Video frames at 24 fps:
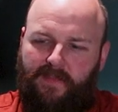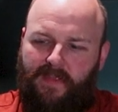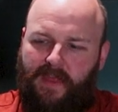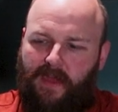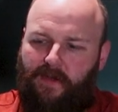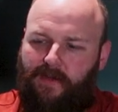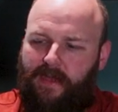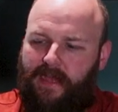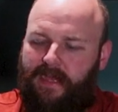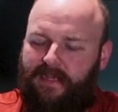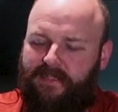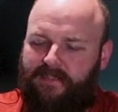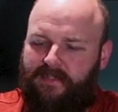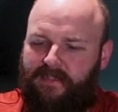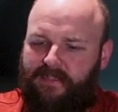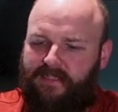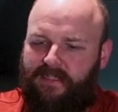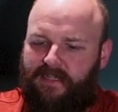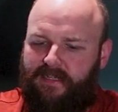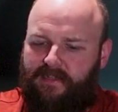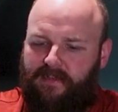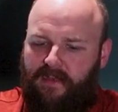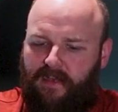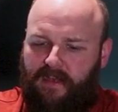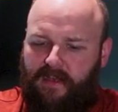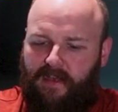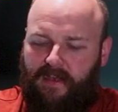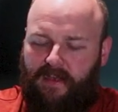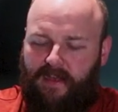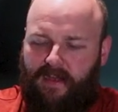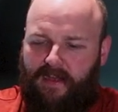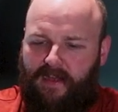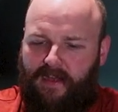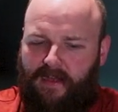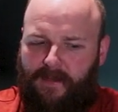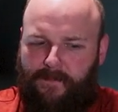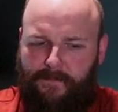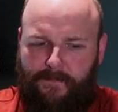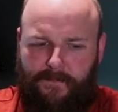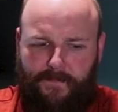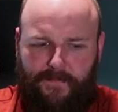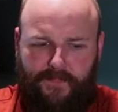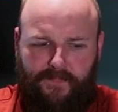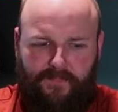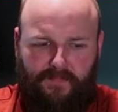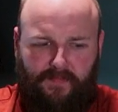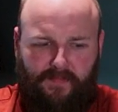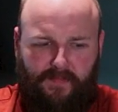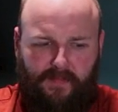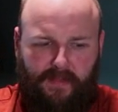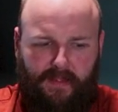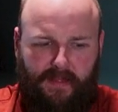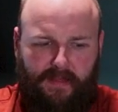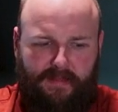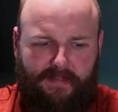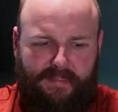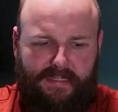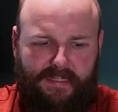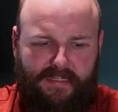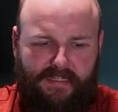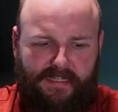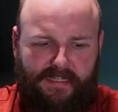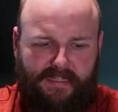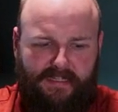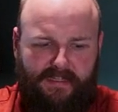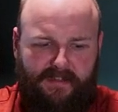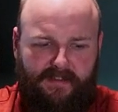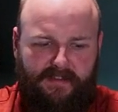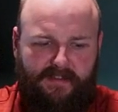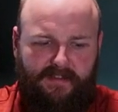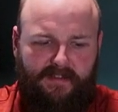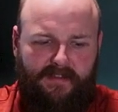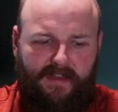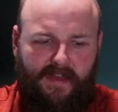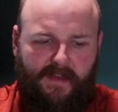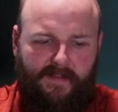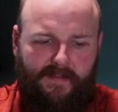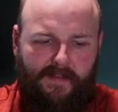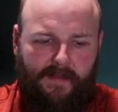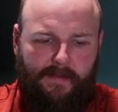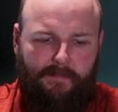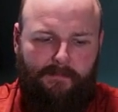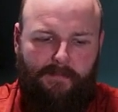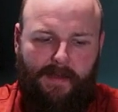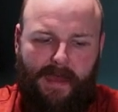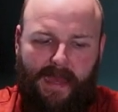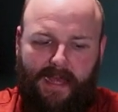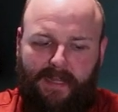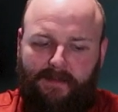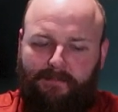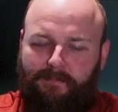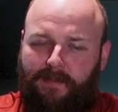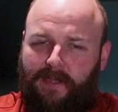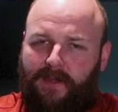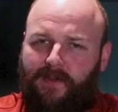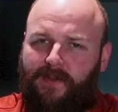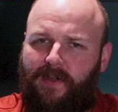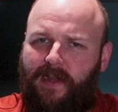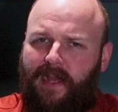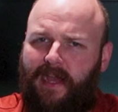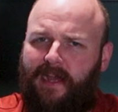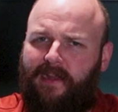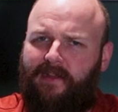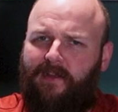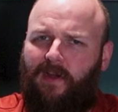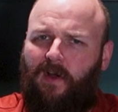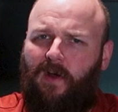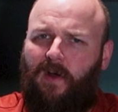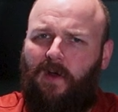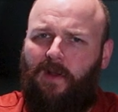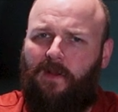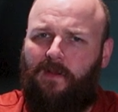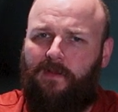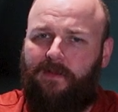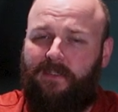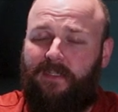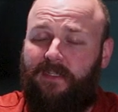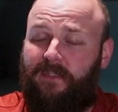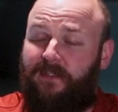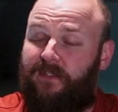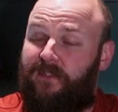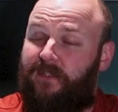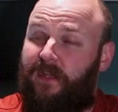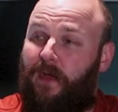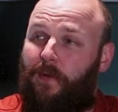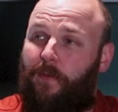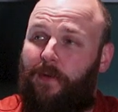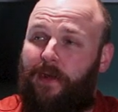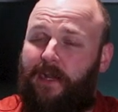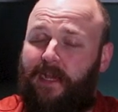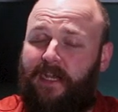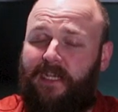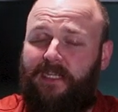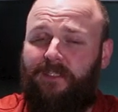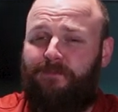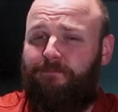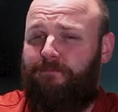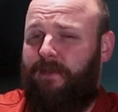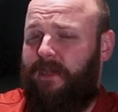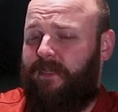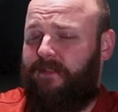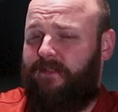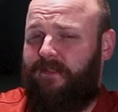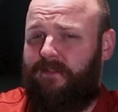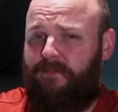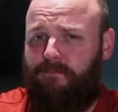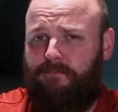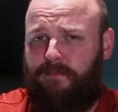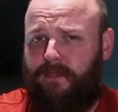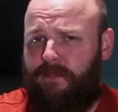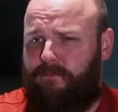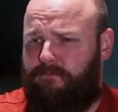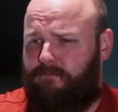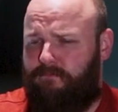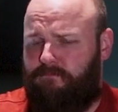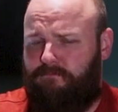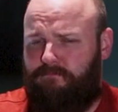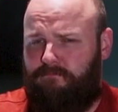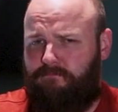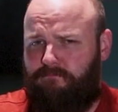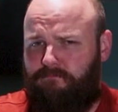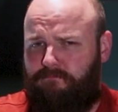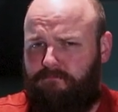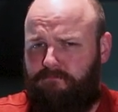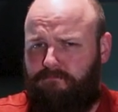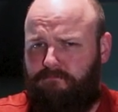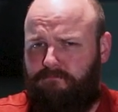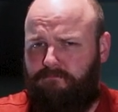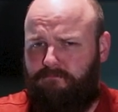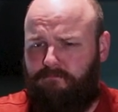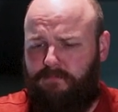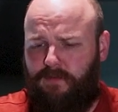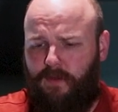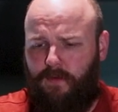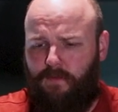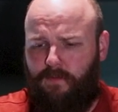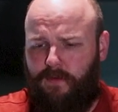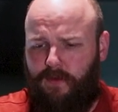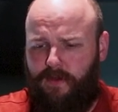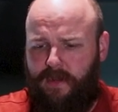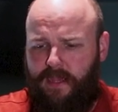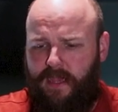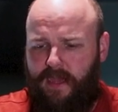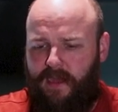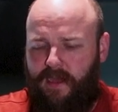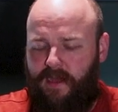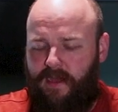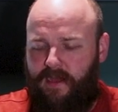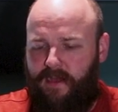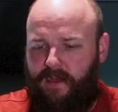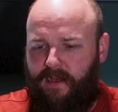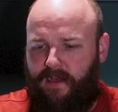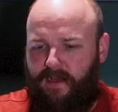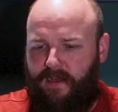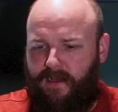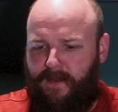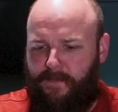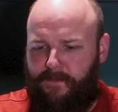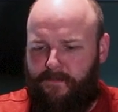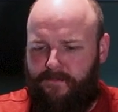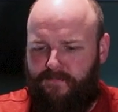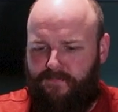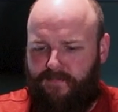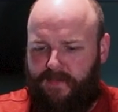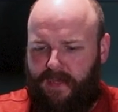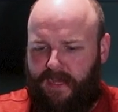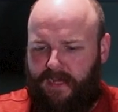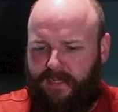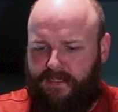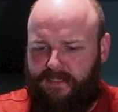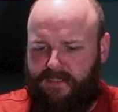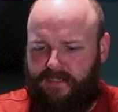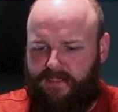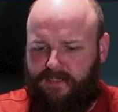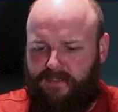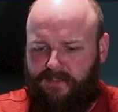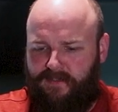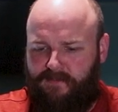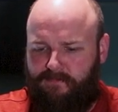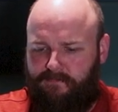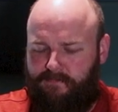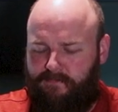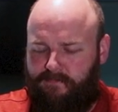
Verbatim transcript: now as i said um, this is not a bad beer at all this is not what i expected but don't worry um, that's